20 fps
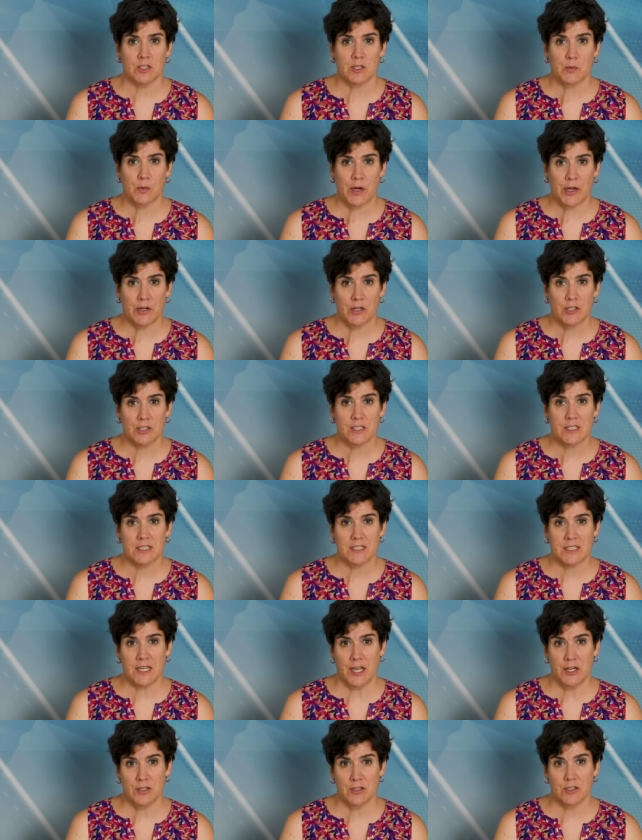spreaders,
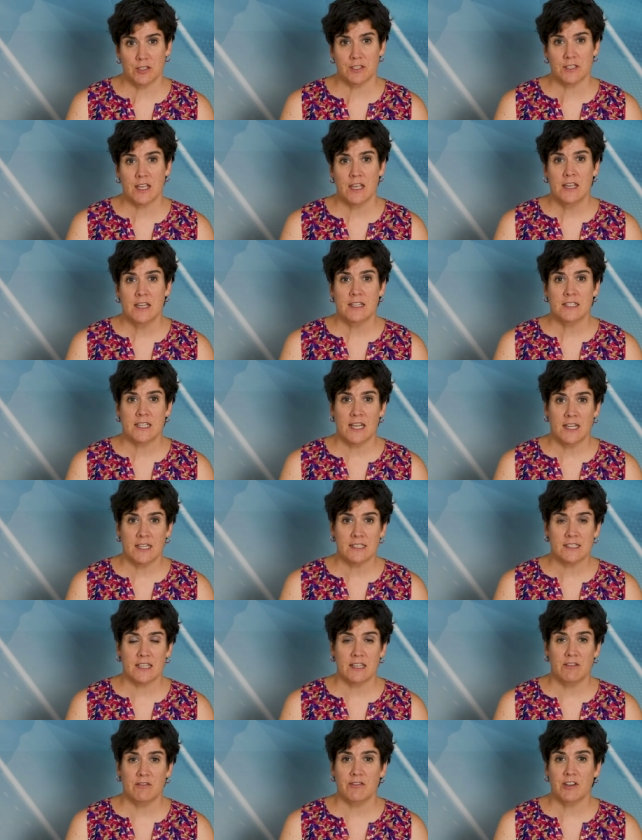tenders, tanks,
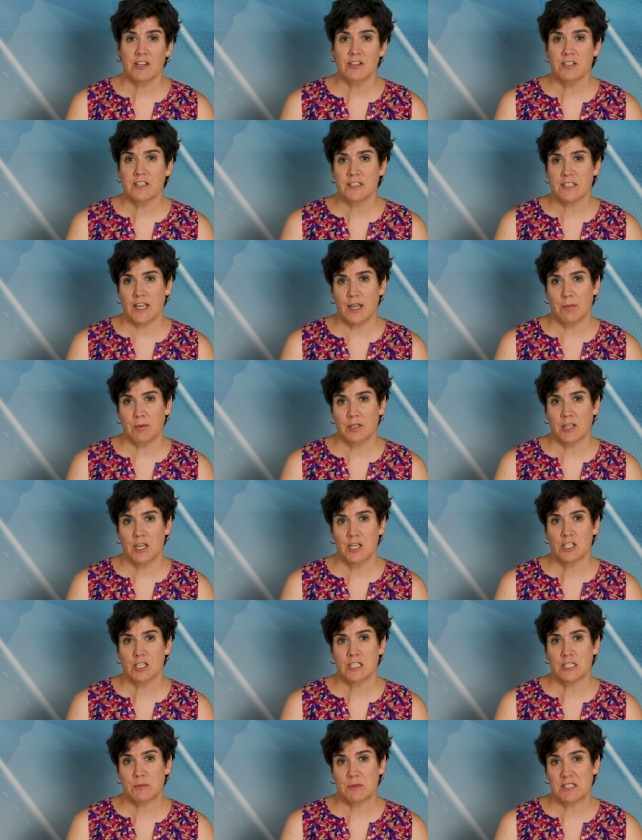and various
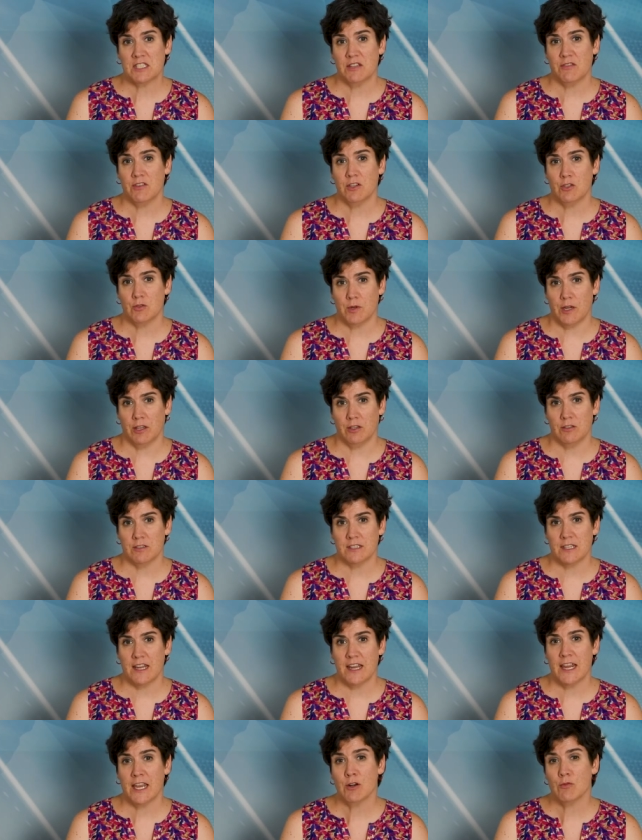application-specific trailers,
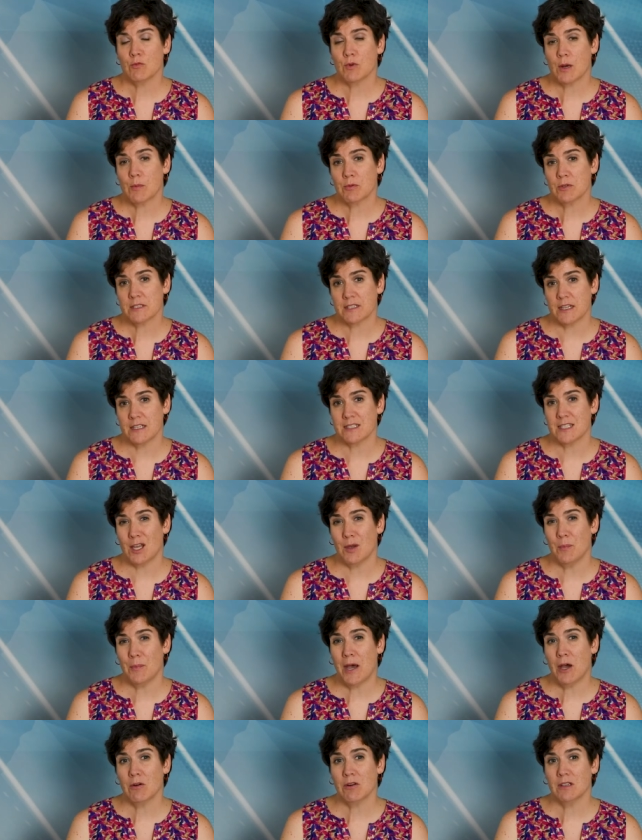and represents
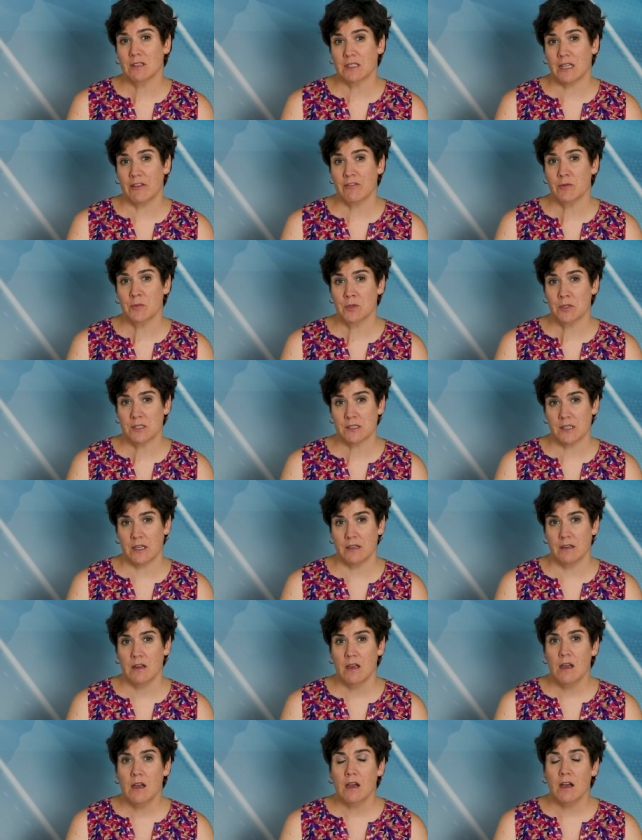about 11%
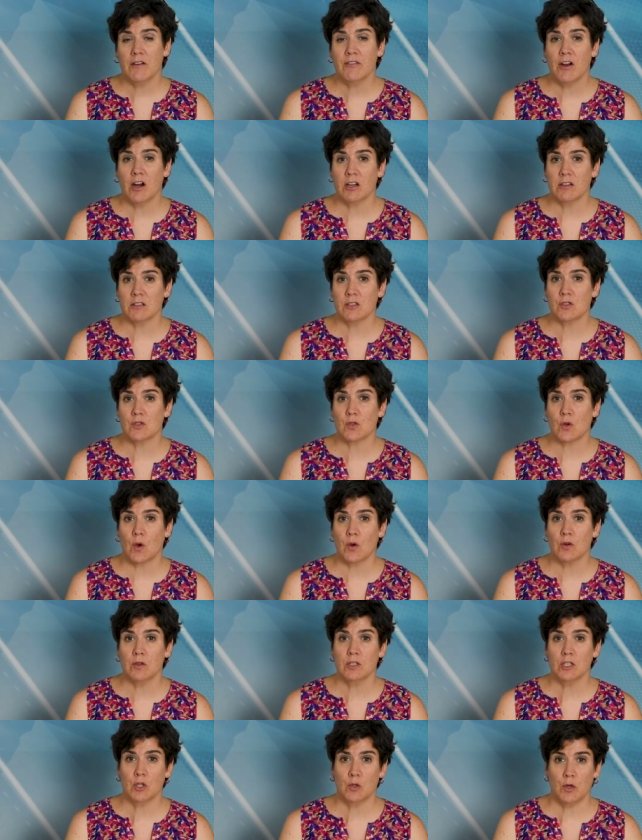of Heartland's
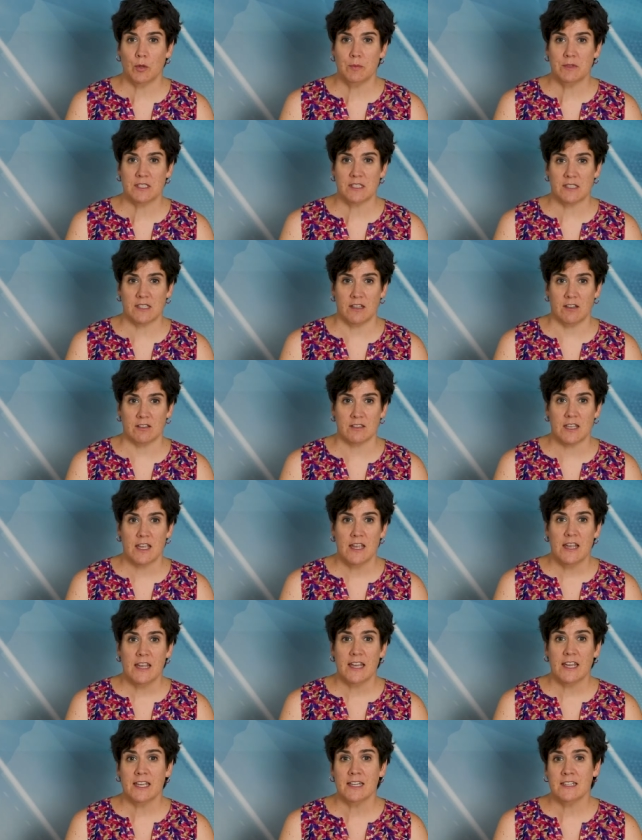total equipment sales
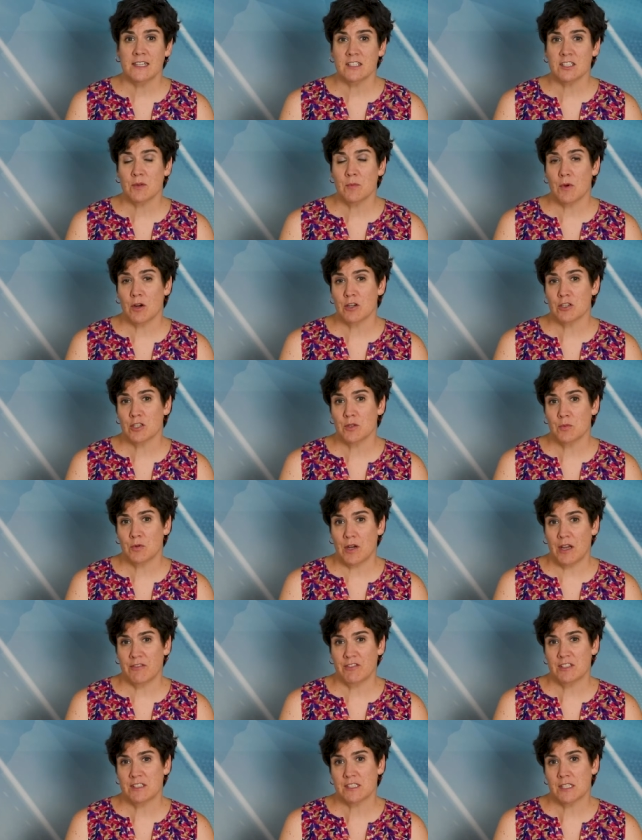and has a margin
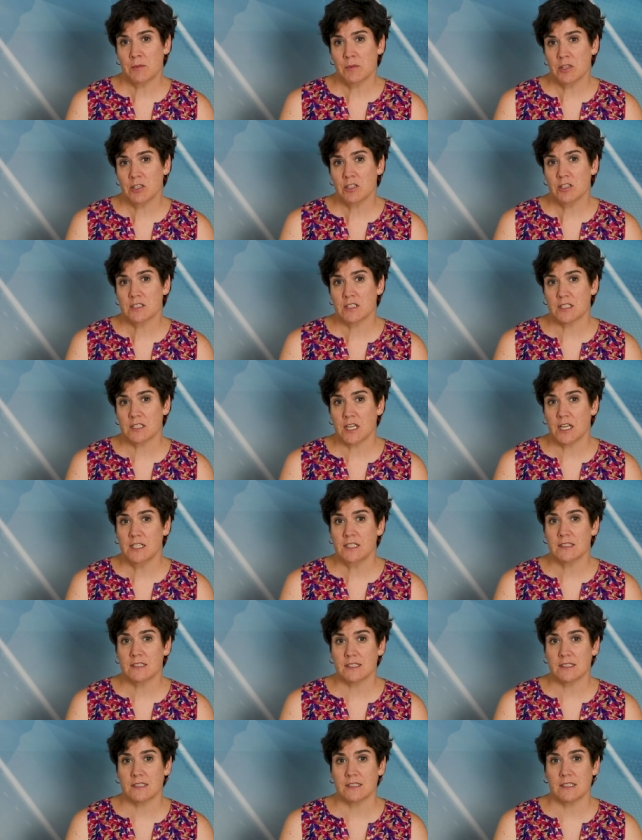profit similar to Titan's
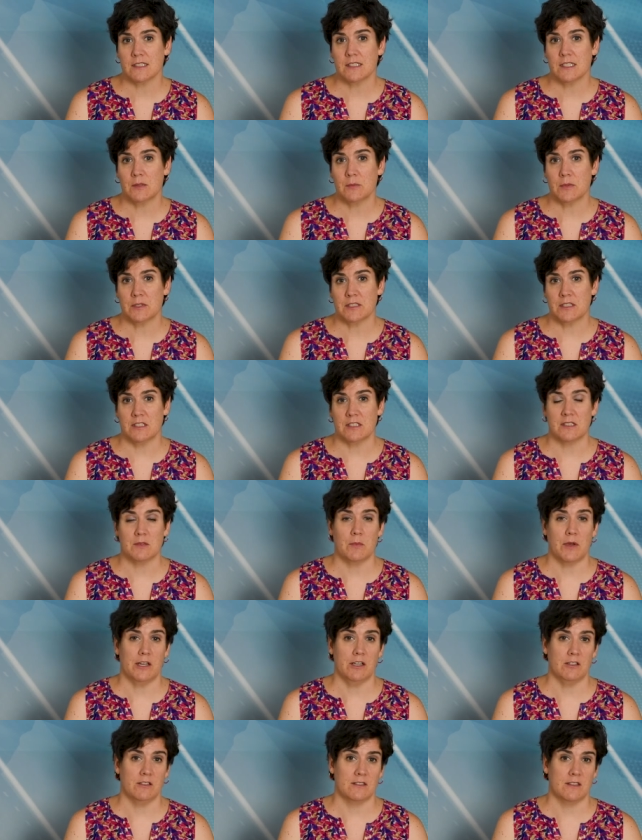existing business,
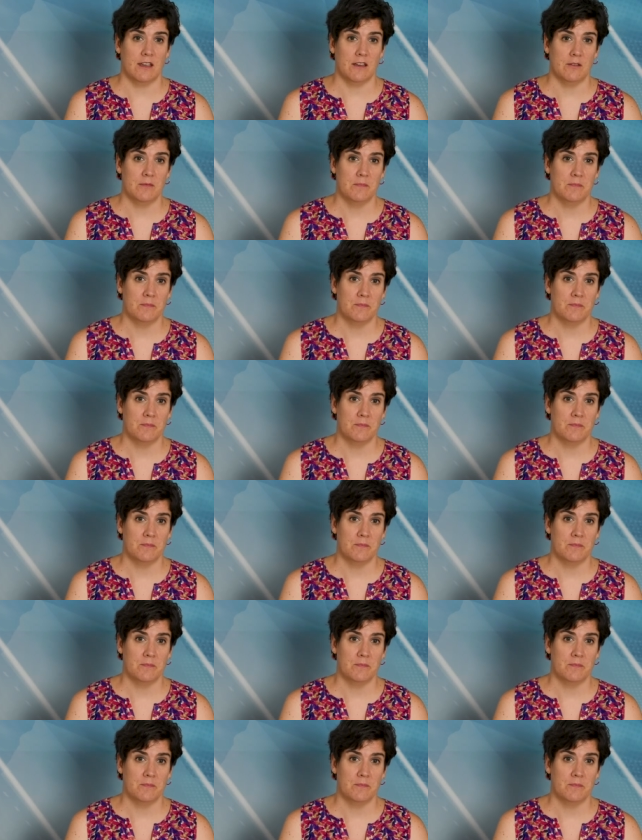Meyer said.